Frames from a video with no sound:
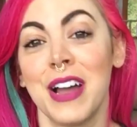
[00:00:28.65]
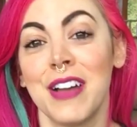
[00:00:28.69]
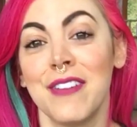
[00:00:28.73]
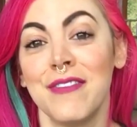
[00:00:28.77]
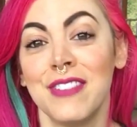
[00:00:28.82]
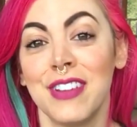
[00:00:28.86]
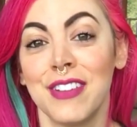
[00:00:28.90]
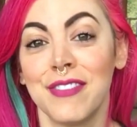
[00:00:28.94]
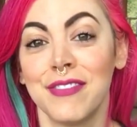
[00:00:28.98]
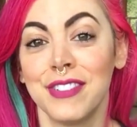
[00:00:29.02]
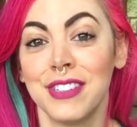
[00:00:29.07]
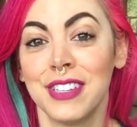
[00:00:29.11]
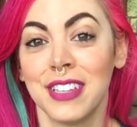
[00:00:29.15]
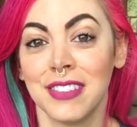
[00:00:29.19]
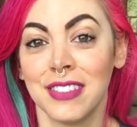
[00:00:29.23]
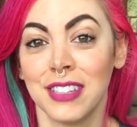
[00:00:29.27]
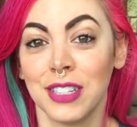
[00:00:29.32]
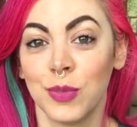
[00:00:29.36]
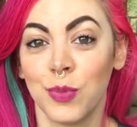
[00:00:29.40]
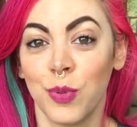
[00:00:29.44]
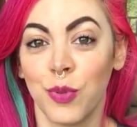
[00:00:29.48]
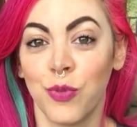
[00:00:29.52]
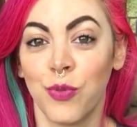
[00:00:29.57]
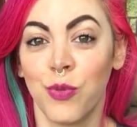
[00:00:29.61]
I've never done
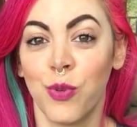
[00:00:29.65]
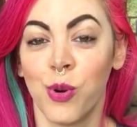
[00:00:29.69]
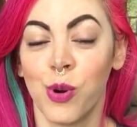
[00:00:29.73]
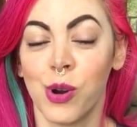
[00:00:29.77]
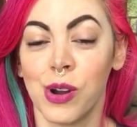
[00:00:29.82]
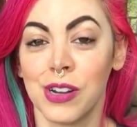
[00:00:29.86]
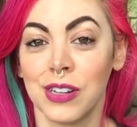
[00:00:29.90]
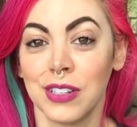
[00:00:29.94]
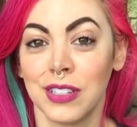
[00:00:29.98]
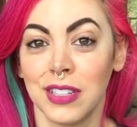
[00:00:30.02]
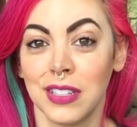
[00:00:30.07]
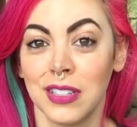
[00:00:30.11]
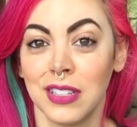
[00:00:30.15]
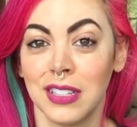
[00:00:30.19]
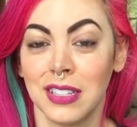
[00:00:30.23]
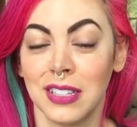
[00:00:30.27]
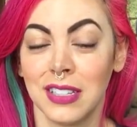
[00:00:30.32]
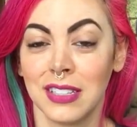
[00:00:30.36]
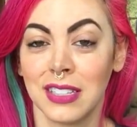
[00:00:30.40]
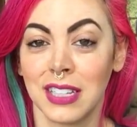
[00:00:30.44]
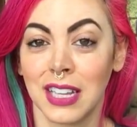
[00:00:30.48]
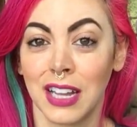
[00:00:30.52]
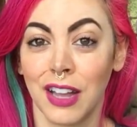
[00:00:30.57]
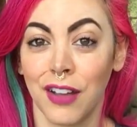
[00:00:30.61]
this before, so this
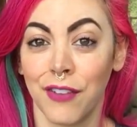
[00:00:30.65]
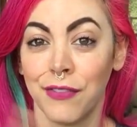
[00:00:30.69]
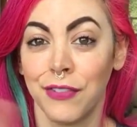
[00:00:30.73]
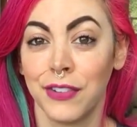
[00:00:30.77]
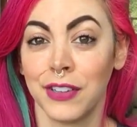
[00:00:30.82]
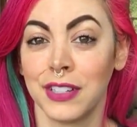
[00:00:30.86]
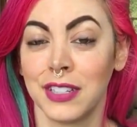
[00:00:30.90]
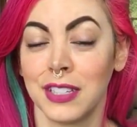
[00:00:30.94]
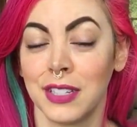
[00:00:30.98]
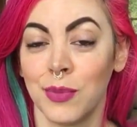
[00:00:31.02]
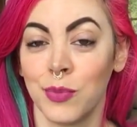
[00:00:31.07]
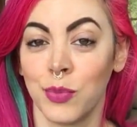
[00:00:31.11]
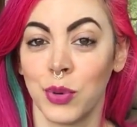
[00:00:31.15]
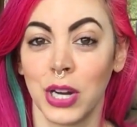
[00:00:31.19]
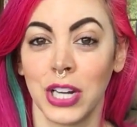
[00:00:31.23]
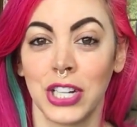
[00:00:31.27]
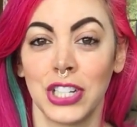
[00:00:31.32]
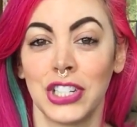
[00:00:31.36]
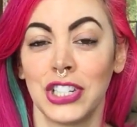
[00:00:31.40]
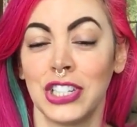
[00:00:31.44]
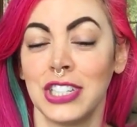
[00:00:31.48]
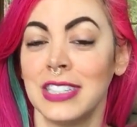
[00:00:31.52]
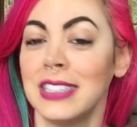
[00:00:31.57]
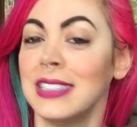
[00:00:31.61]
is like a first
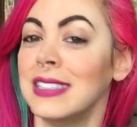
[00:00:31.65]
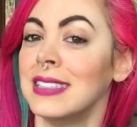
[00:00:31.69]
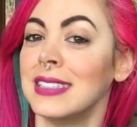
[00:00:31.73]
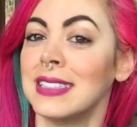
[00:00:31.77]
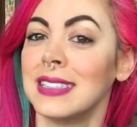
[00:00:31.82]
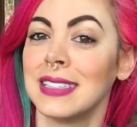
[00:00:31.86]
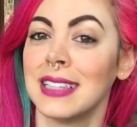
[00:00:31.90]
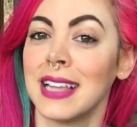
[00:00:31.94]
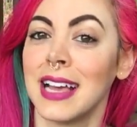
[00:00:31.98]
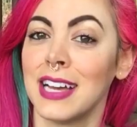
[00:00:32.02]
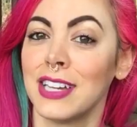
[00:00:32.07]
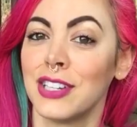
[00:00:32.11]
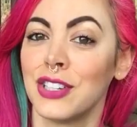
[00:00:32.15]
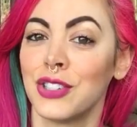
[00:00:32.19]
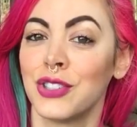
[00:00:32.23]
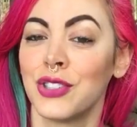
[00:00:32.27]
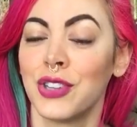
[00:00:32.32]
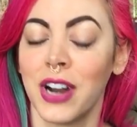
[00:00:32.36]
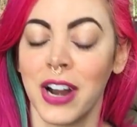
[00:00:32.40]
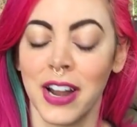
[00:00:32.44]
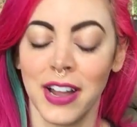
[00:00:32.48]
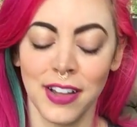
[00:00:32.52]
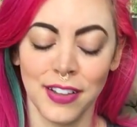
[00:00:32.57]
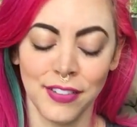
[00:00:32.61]
impression slash
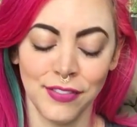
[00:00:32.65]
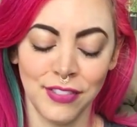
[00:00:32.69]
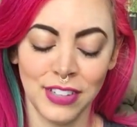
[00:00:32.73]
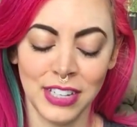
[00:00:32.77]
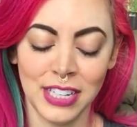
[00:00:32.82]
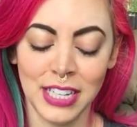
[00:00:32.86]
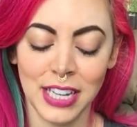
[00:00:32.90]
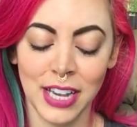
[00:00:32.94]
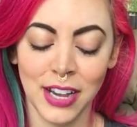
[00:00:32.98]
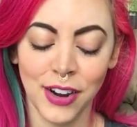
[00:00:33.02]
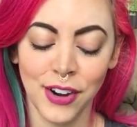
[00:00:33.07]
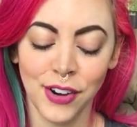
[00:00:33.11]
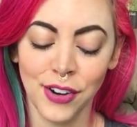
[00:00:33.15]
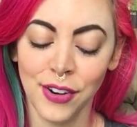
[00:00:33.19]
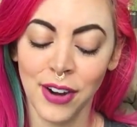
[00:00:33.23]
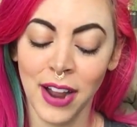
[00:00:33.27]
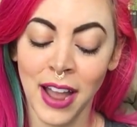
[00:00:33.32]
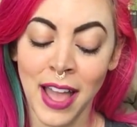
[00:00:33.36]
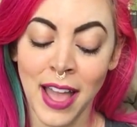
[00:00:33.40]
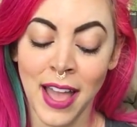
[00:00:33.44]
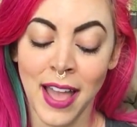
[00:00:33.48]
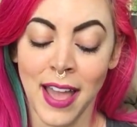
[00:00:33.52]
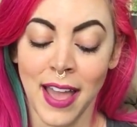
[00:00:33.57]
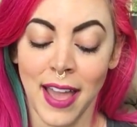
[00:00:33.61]
try on video,
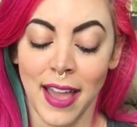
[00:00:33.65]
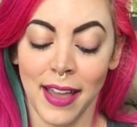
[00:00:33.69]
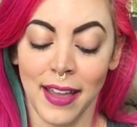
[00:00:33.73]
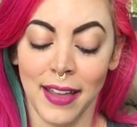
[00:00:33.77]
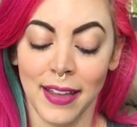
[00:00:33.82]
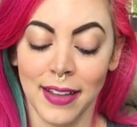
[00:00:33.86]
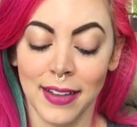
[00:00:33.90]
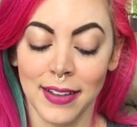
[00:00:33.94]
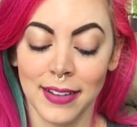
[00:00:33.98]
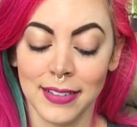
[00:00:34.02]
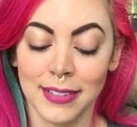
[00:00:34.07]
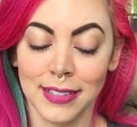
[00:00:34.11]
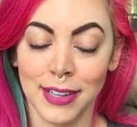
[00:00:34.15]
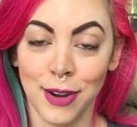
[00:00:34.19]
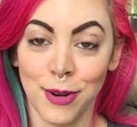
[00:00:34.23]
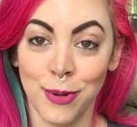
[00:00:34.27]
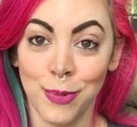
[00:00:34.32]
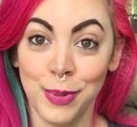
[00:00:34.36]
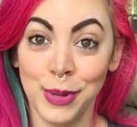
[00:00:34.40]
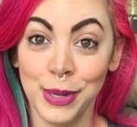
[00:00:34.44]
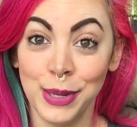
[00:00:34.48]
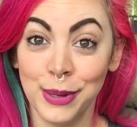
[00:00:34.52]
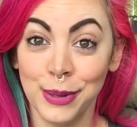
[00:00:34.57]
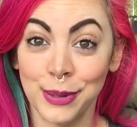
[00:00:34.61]
and I
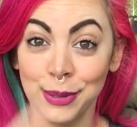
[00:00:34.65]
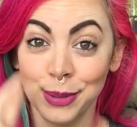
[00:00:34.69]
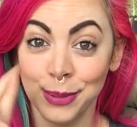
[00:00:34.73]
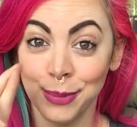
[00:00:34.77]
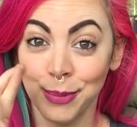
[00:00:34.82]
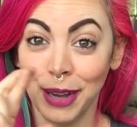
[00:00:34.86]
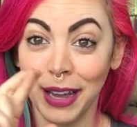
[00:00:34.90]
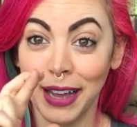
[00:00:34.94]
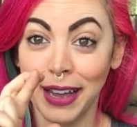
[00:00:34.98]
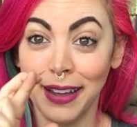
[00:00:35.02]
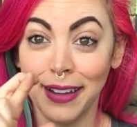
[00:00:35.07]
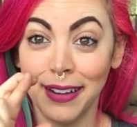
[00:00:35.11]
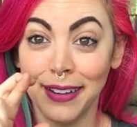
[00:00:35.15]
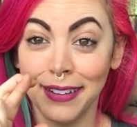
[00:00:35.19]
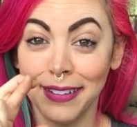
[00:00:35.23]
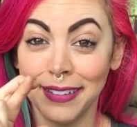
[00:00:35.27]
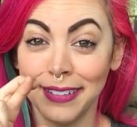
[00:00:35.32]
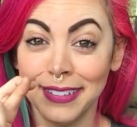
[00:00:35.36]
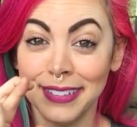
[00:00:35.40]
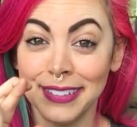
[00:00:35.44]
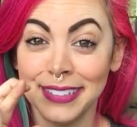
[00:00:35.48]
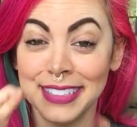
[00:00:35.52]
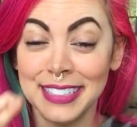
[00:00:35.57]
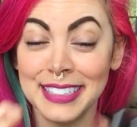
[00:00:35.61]
hope it goes
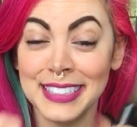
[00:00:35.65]
well.